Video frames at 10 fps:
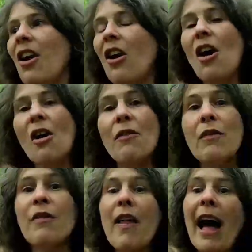half
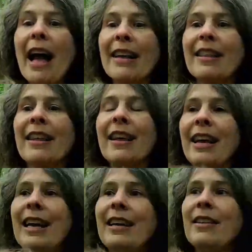of that
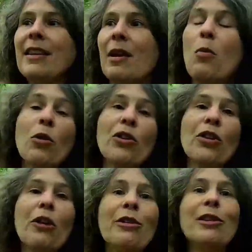is what's
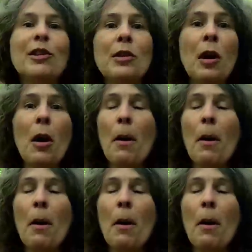known as